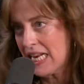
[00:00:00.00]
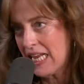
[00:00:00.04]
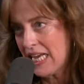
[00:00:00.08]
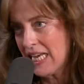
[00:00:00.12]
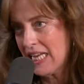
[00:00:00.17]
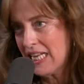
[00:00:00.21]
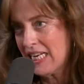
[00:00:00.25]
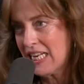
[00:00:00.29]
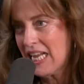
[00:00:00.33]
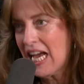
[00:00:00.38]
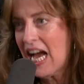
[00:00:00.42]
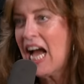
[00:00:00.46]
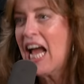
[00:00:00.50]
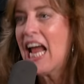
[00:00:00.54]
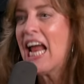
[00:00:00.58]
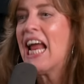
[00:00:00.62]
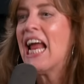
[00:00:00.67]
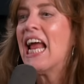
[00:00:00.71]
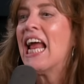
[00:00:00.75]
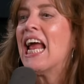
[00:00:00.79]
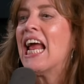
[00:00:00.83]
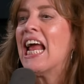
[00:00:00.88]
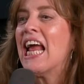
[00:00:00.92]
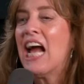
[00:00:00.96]
it.
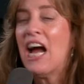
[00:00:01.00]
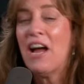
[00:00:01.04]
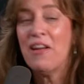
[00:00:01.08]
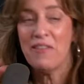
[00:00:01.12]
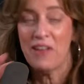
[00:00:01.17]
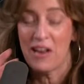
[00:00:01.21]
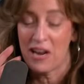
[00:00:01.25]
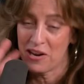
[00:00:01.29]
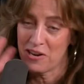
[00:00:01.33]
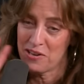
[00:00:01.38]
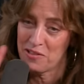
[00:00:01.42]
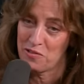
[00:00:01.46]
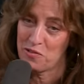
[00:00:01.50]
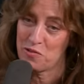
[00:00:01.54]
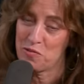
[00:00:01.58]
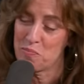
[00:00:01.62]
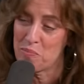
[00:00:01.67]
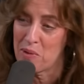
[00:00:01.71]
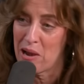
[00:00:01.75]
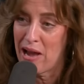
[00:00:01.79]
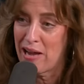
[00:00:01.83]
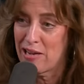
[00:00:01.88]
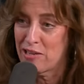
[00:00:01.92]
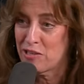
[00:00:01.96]
I I mean, I didn't do
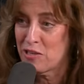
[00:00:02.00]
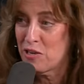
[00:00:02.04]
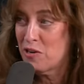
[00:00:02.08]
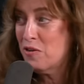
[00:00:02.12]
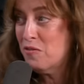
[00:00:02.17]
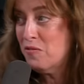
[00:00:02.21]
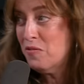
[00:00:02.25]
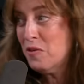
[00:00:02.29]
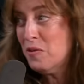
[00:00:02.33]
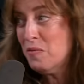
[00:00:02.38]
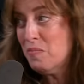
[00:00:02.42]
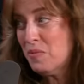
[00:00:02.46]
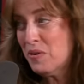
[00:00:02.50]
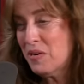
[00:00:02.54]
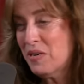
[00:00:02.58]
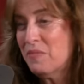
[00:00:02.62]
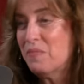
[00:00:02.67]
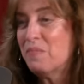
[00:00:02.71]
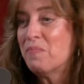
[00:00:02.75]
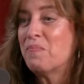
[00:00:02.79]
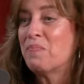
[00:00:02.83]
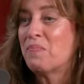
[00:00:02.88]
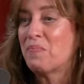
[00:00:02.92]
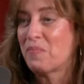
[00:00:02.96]
Yom Passover, is a one
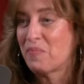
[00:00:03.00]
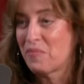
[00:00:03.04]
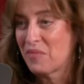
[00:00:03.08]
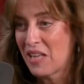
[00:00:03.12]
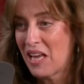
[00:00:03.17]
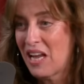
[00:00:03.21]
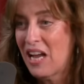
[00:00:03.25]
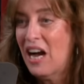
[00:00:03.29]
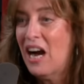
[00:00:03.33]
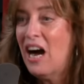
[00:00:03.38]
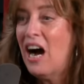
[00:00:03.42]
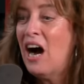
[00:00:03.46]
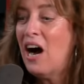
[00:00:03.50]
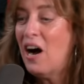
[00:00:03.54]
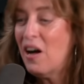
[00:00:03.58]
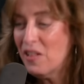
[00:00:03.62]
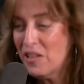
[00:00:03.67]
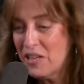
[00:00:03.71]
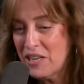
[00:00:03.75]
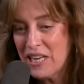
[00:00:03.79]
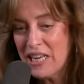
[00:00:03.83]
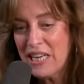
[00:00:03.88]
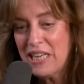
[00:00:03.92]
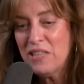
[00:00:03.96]
leafer.
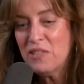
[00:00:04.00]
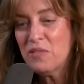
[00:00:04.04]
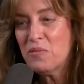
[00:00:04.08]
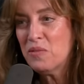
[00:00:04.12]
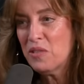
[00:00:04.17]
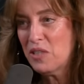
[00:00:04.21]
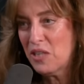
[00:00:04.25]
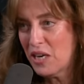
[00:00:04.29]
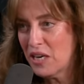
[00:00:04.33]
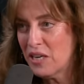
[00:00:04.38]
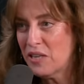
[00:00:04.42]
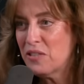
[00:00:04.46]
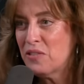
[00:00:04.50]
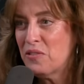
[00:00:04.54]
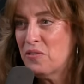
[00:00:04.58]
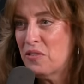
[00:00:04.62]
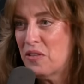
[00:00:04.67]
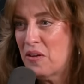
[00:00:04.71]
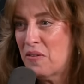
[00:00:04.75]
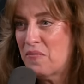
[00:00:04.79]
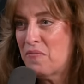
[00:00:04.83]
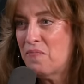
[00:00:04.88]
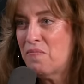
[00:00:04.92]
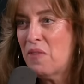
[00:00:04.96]
Holidays when you had to do
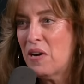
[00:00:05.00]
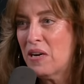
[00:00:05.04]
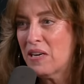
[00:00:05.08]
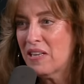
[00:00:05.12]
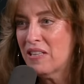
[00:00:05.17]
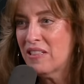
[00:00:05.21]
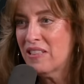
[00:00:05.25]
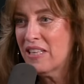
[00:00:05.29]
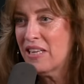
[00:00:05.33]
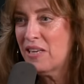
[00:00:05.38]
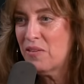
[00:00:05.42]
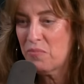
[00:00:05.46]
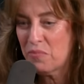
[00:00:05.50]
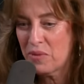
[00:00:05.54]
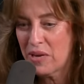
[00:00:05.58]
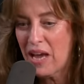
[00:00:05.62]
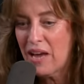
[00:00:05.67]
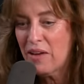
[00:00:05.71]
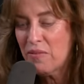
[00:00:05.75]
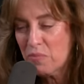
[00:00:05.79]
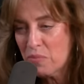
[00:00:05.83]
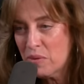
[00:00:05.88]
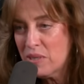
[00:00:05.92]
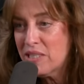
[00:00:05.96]
that fucking leaf. We
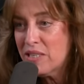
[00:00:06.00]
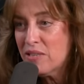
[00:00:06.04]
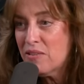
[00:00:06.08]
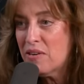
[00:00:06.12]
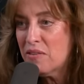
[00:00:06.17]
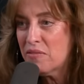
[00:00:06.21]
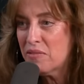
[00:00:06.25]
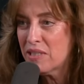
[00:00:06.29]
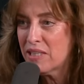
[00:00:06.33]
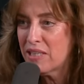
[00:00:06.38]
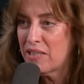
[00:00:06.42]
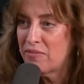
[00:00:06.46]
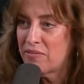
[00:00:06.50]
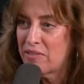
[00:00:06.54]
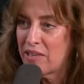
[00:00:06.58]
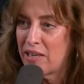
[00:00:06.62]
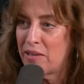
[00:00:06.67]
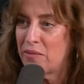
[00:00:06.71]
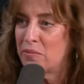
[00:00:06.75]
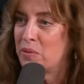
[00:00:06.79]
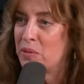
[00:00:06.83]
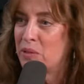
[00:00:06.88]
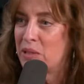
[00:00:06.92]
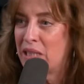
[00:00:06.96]
have we still have a leaf
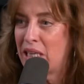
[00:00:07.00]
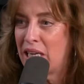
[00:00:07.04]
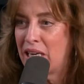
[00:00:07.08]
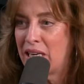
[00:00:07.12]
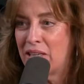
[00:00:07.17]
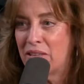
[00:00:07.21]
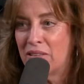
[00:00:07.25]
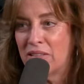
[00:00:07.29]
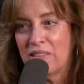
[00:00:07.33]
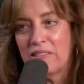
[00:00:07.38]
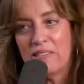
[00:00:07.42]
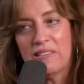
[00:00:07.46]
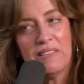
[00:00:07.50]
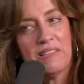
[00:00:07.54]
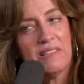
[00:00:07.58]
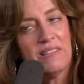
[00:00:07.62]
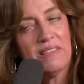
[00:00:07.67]
table in the house.